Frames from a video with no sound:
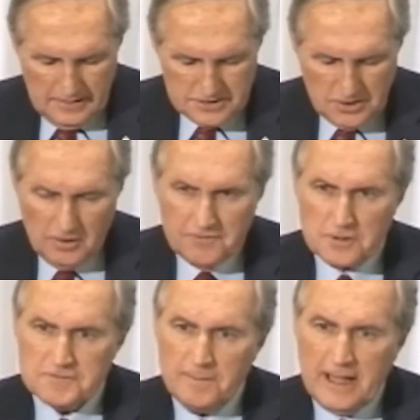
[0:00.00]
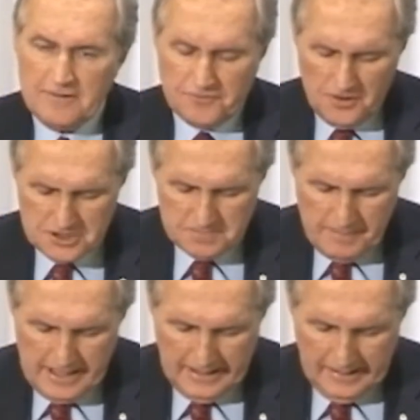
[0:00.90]
So it was from that first
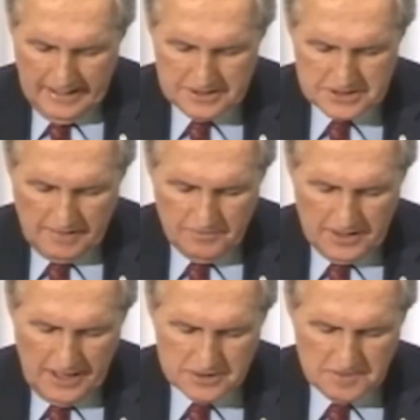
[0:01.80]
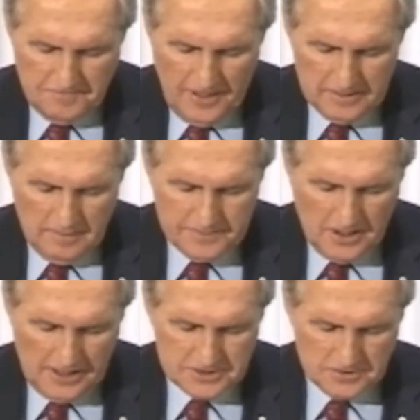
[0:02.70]
meeting and several years of follow-up
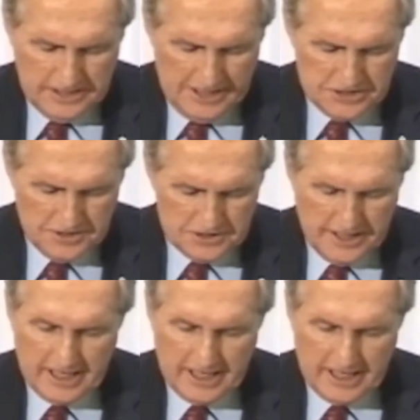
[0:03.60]
consultations,